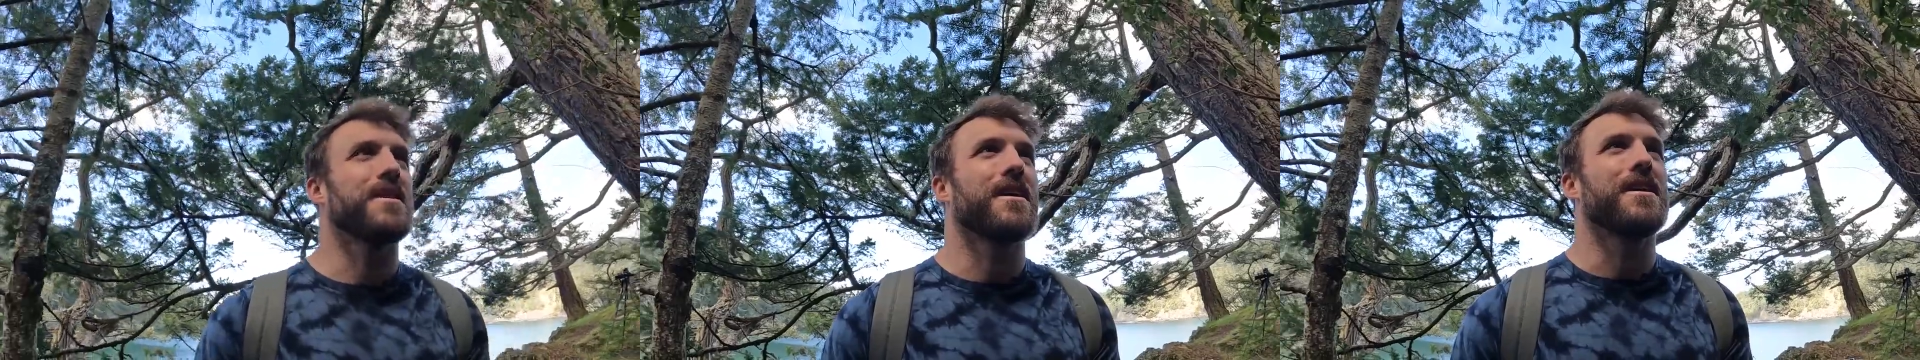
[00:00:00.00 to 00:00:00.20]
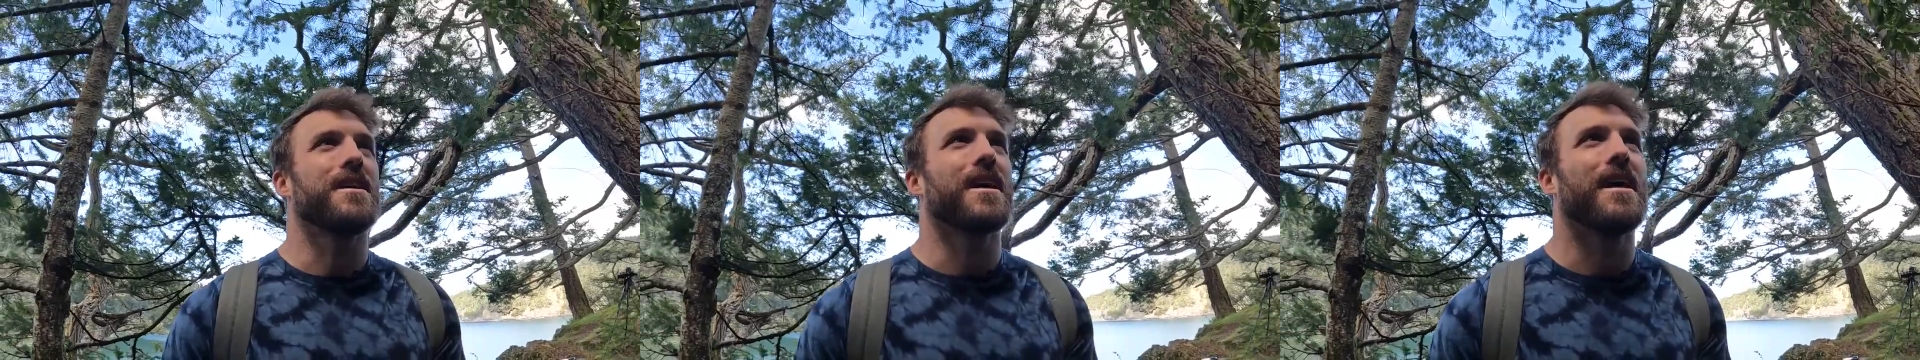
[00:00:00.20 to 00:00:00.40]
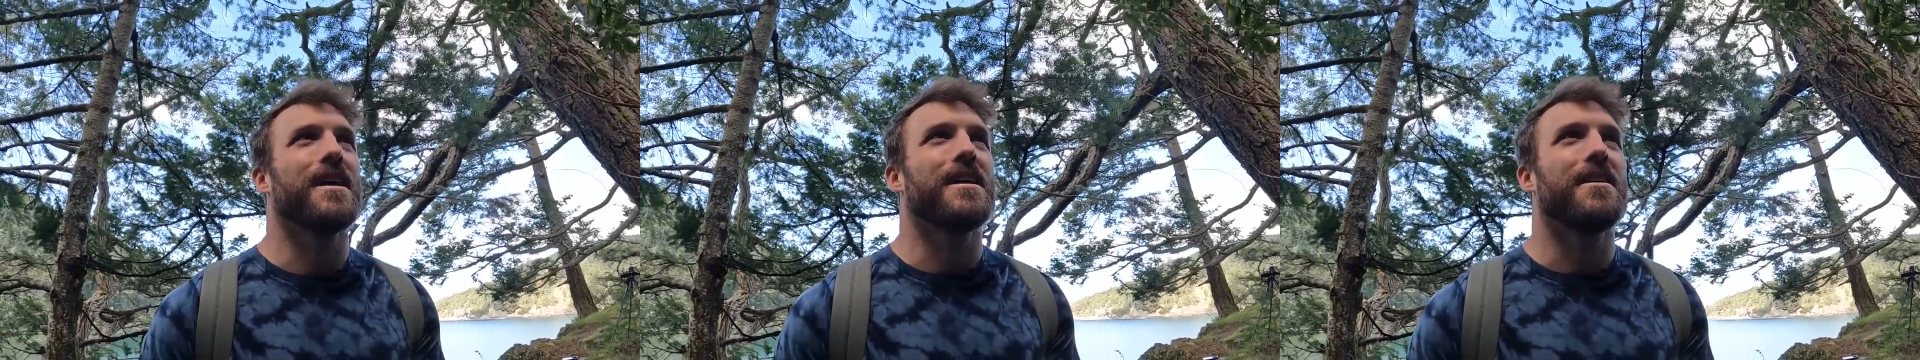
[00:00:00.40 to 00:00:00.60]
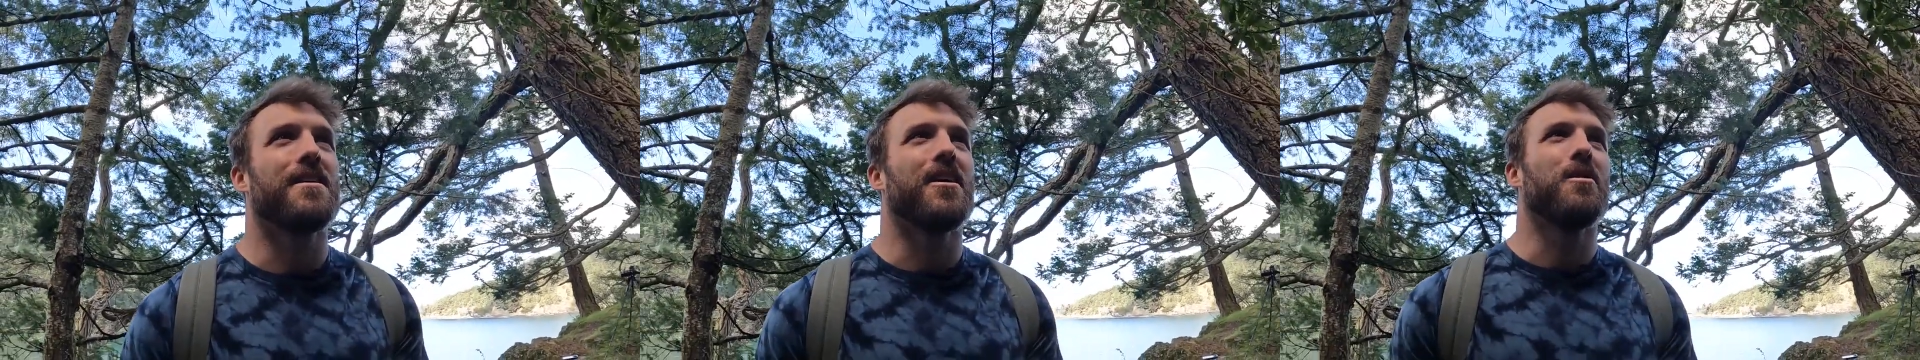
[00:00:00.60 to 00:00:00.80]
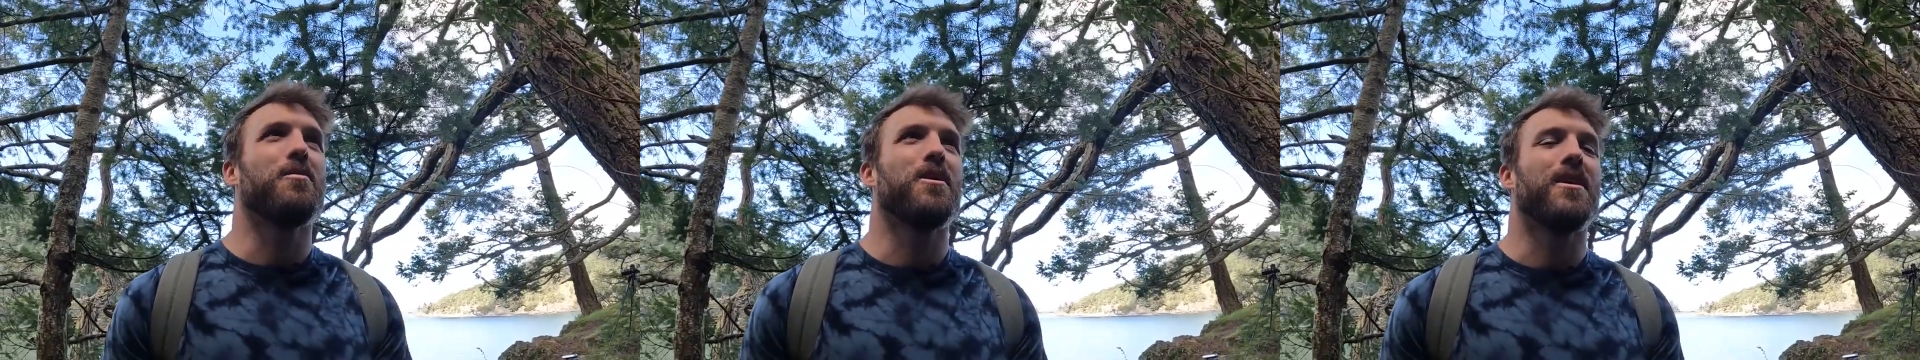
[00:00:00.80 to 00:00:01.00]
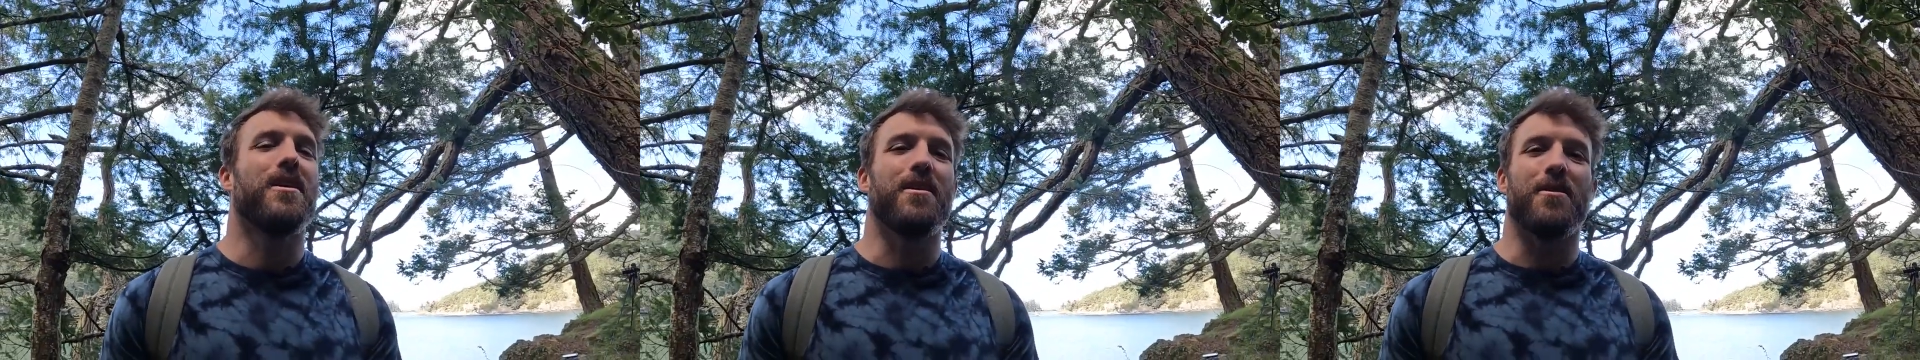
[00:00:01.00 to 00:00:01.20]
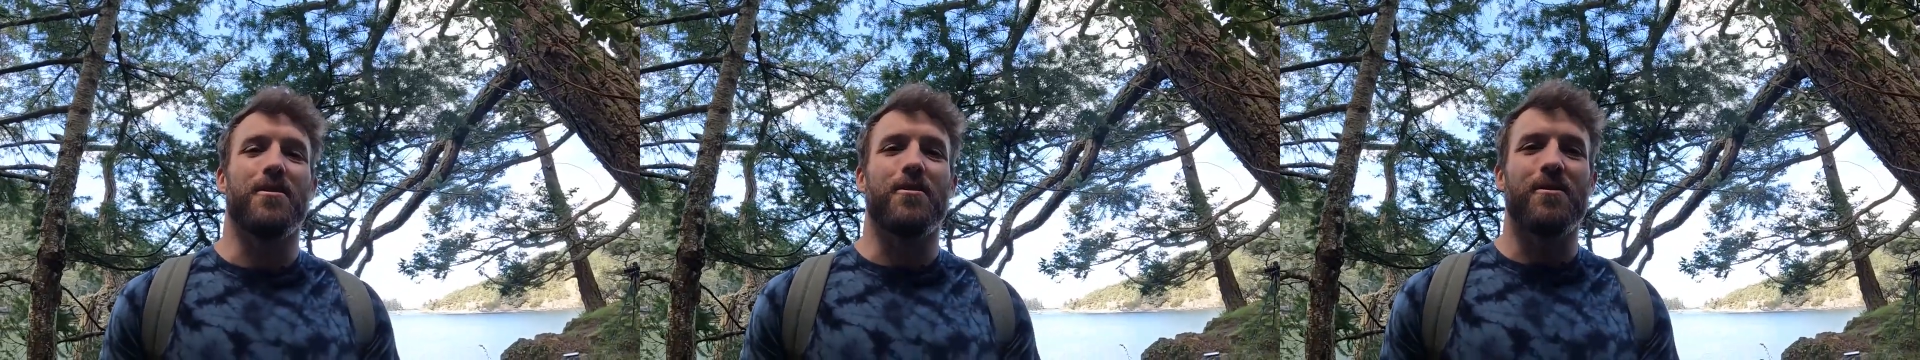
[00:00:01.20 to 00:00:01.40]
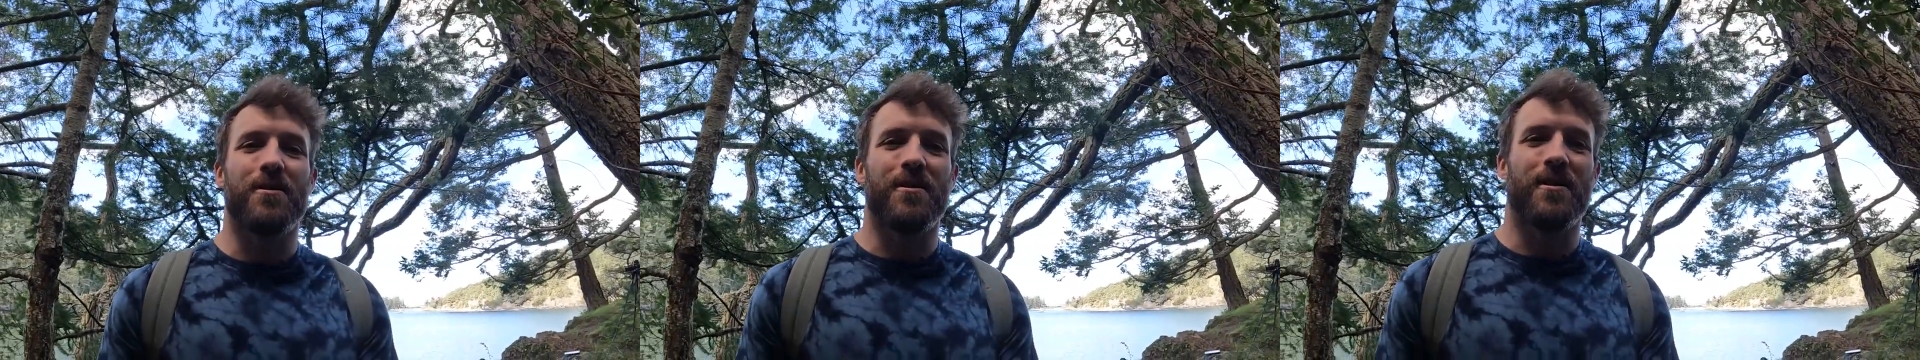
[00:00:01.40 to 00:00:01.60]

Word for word: like hiking up a hill